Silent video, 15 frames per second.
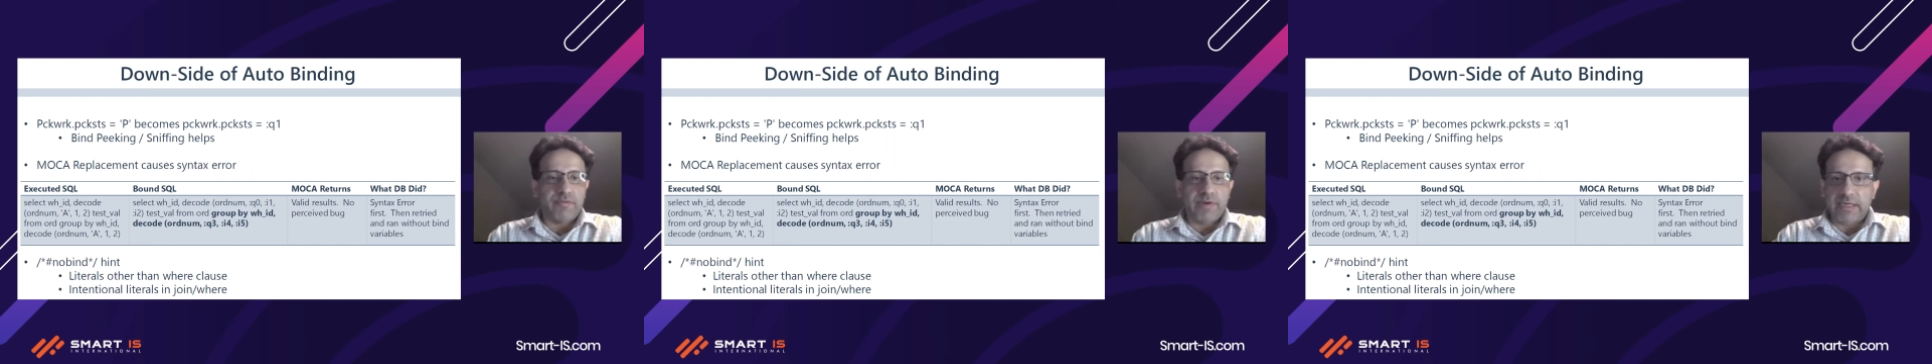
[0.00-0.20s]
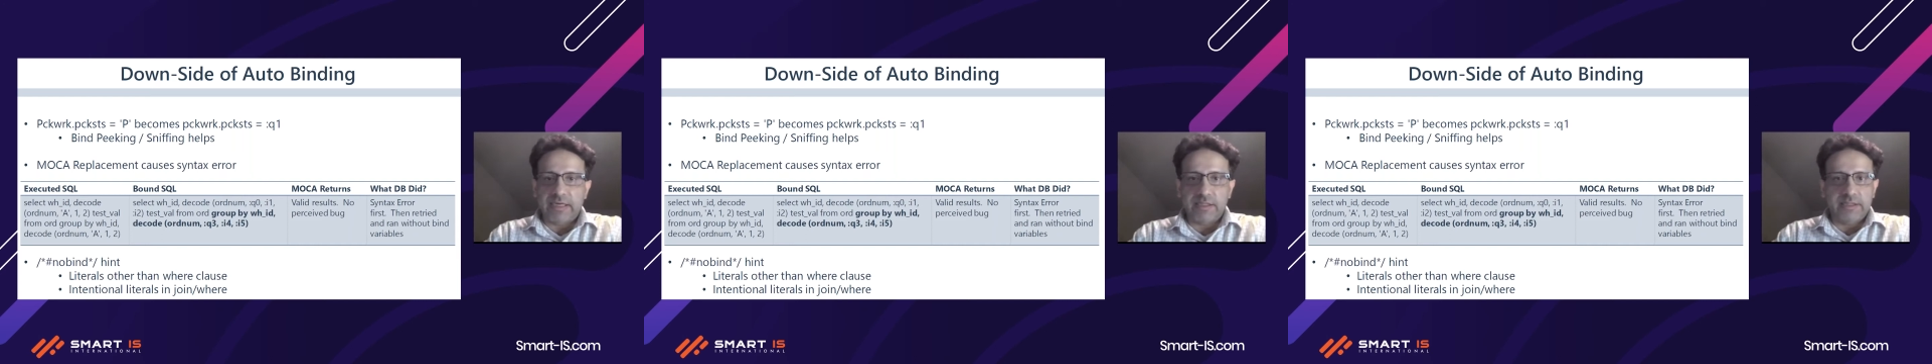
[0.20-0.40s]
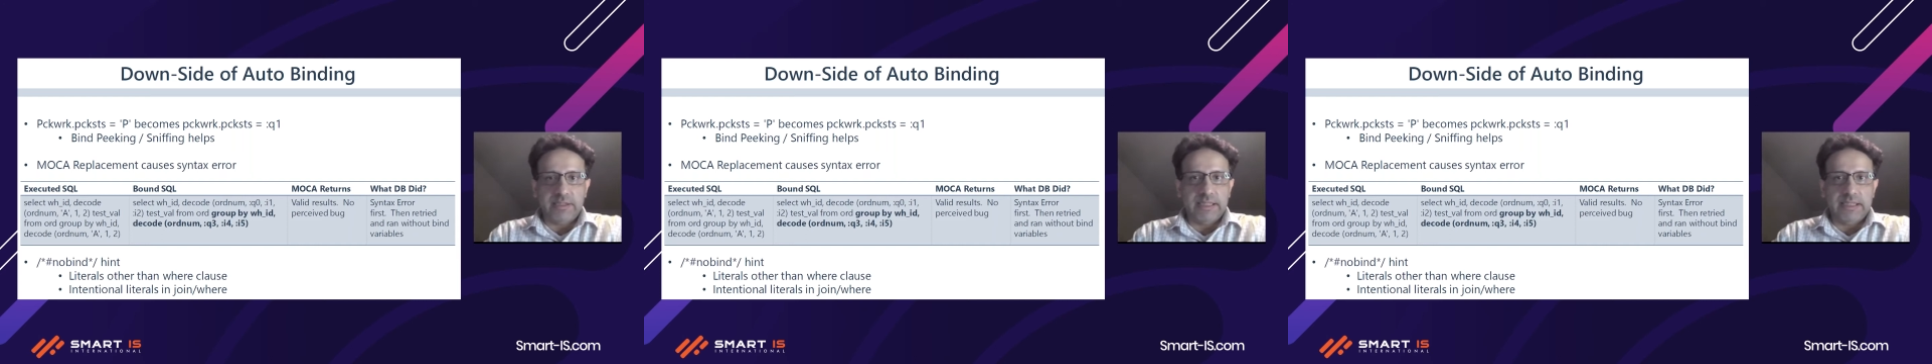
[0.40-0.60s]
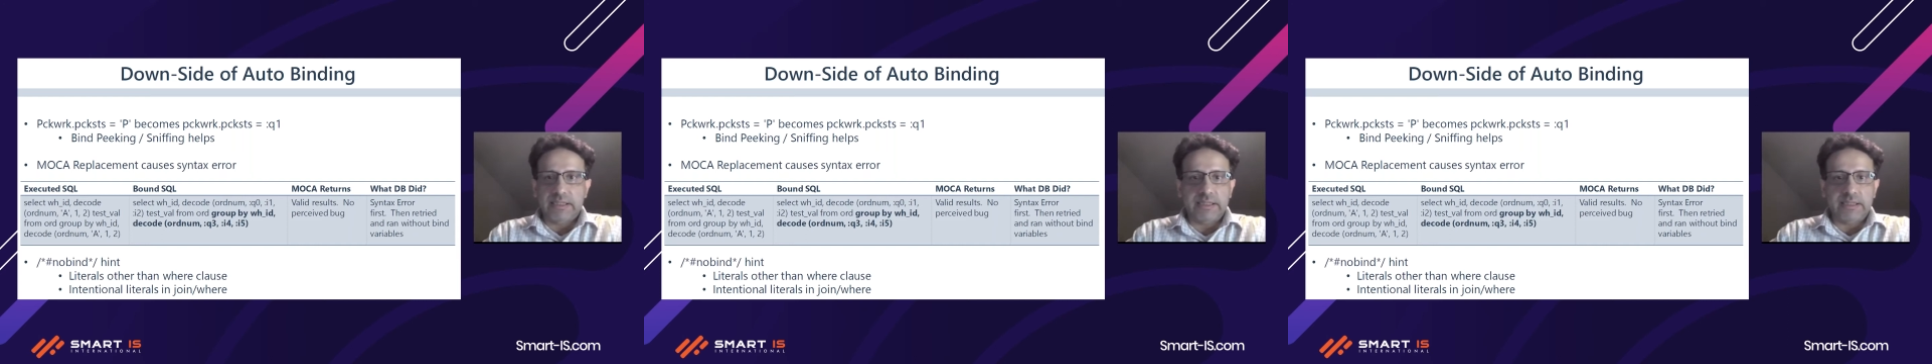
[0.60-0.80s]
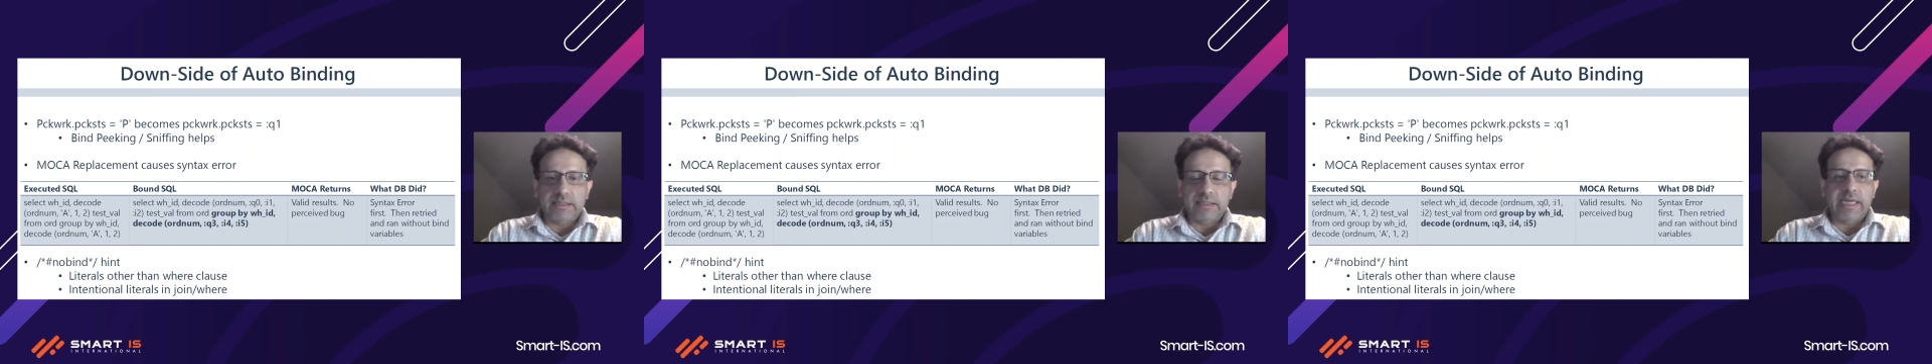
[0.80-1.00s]
records in
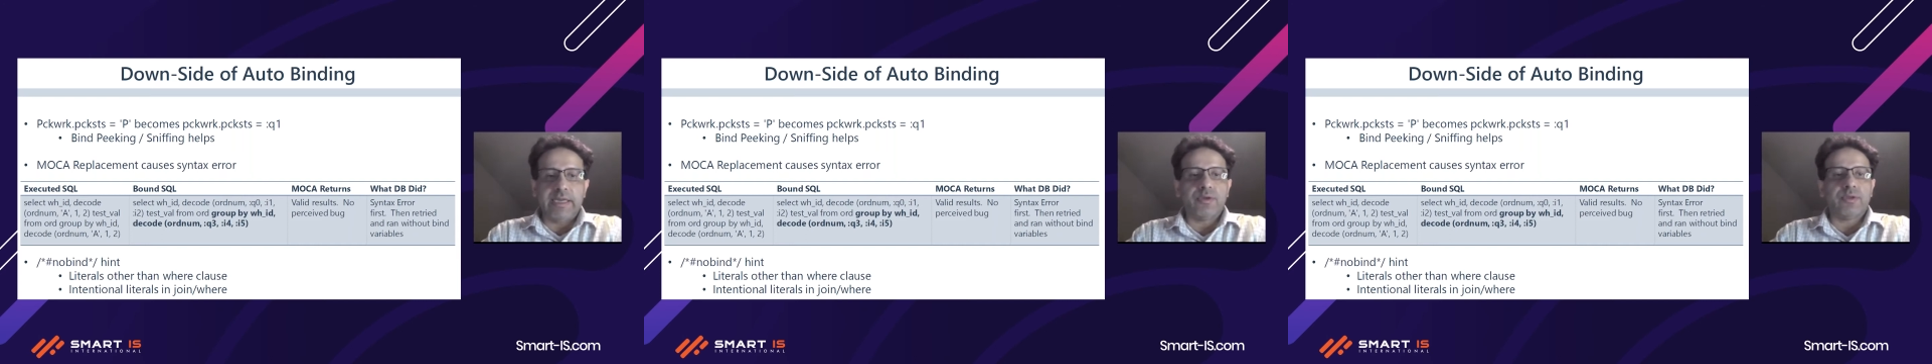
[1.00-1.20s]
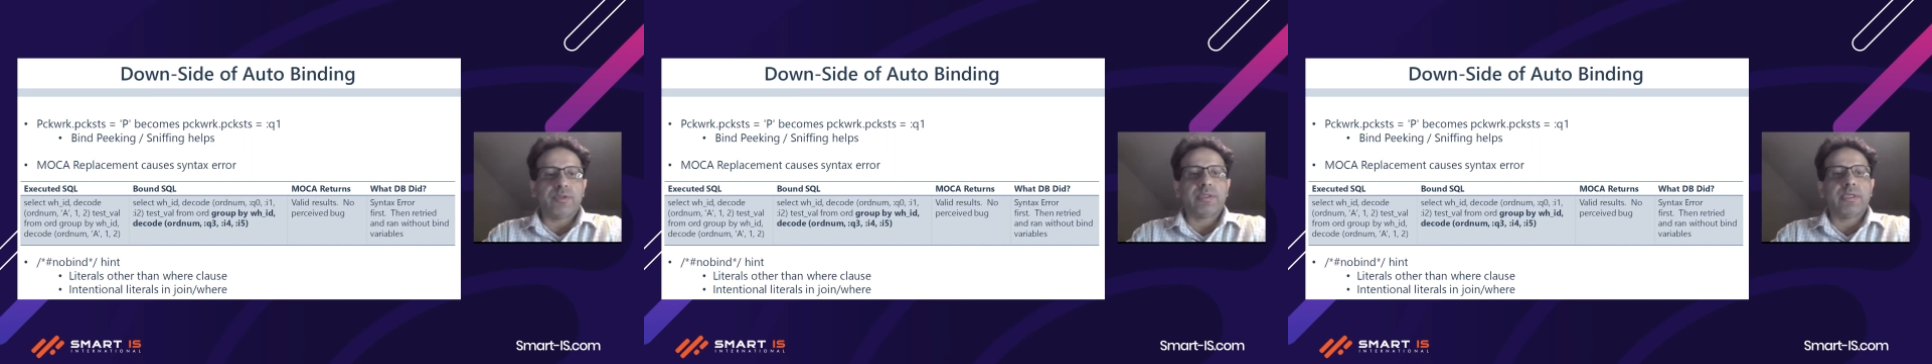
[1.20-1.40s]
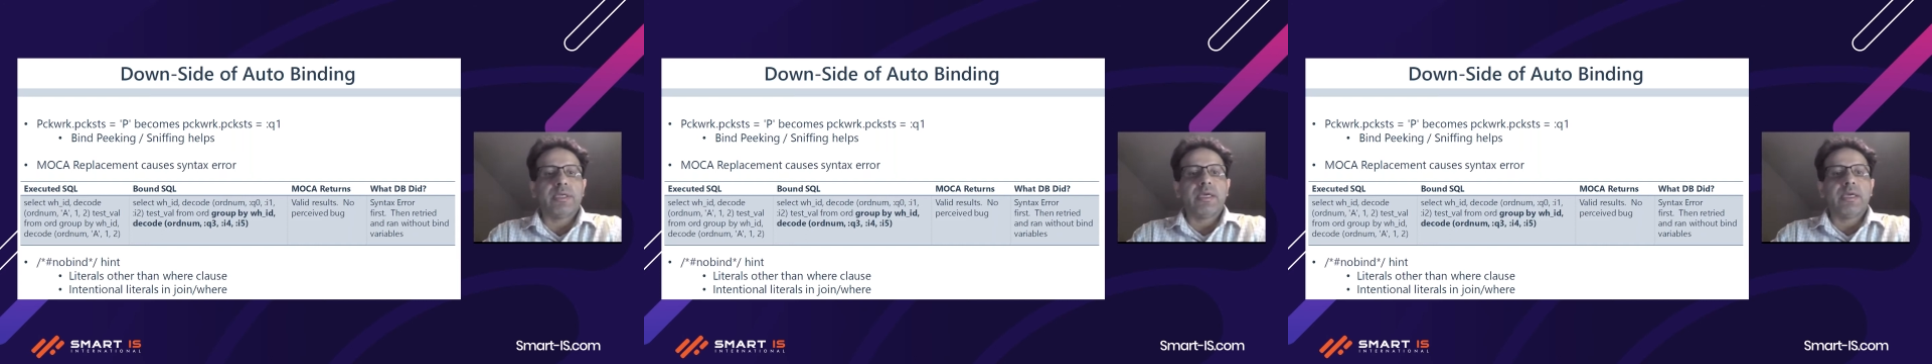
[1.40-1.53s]
certain scenarios.